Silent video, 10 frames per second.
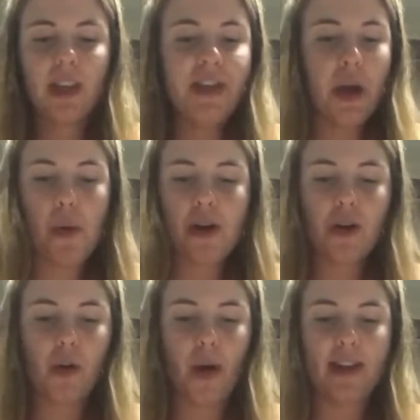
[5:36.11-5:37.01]
They
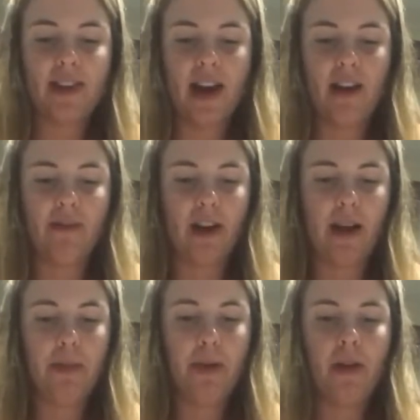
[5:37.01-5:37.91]
weren't quite that
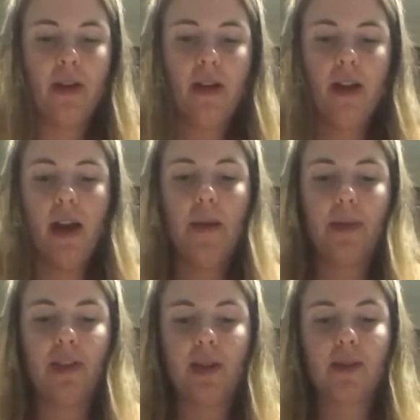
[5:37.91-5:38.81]
ripe,
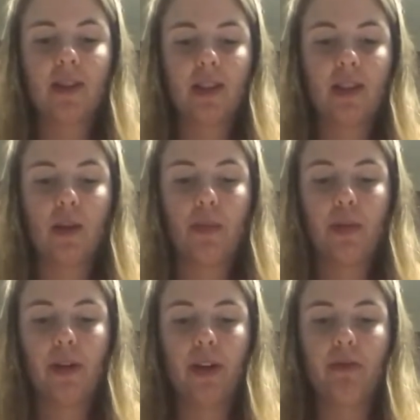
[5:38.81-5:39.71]
but they were still
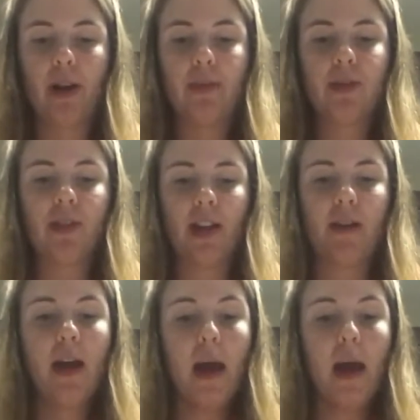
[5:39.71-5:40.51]
pretty ripe, so they had